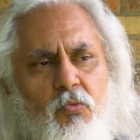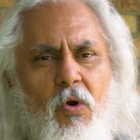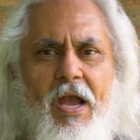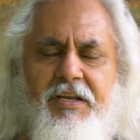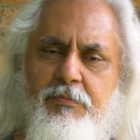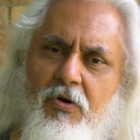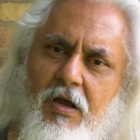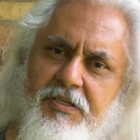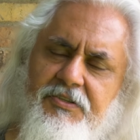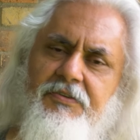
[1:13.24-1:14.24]
writing
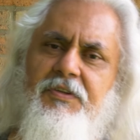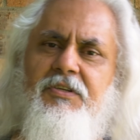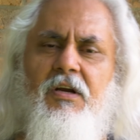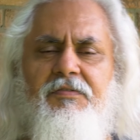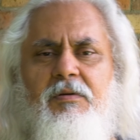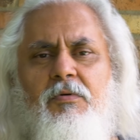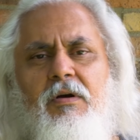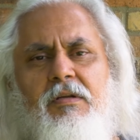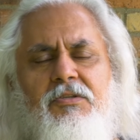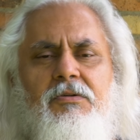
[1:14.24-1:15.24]
projects to photography
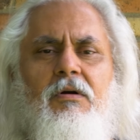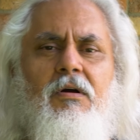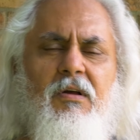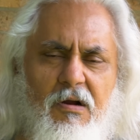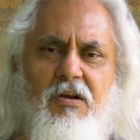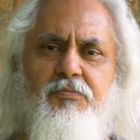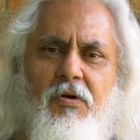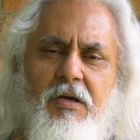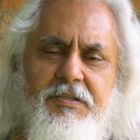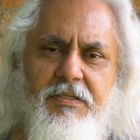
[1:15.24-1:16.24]
projects to art
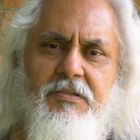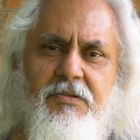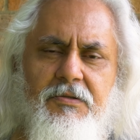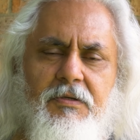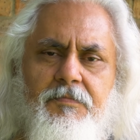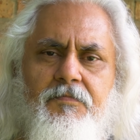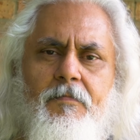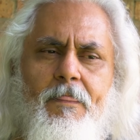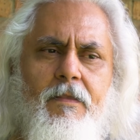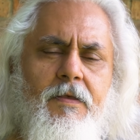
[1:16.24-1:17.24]
projects to,
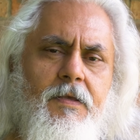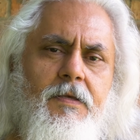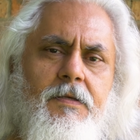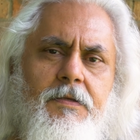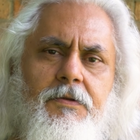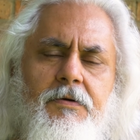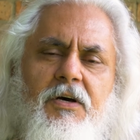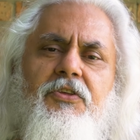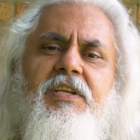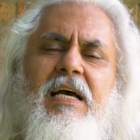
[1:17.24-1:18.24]
you know,
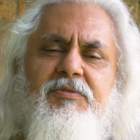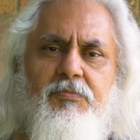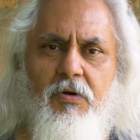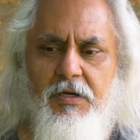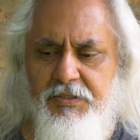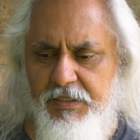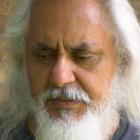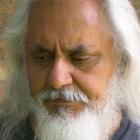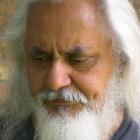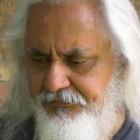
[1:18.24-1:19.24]
other types of
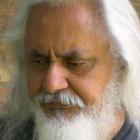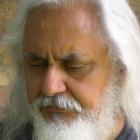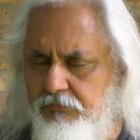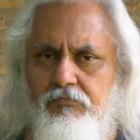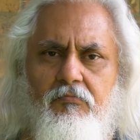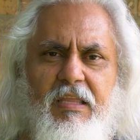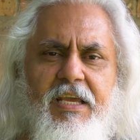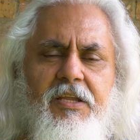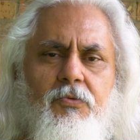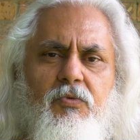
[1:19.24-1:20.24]
projects.
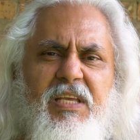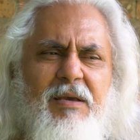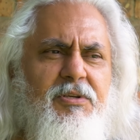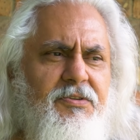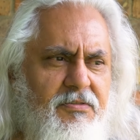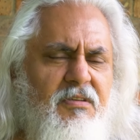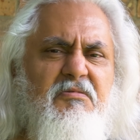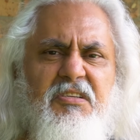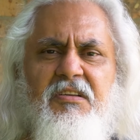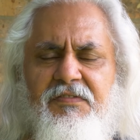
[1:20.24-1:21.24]
And we came into a
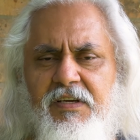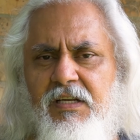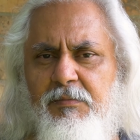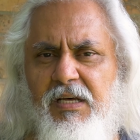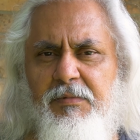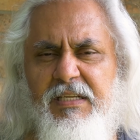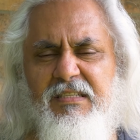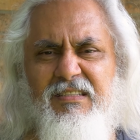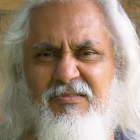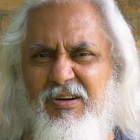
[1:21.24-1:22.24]
significant amount of money.
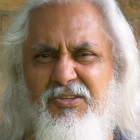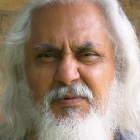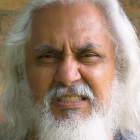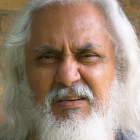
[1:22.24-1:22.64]
So I said, why don't you put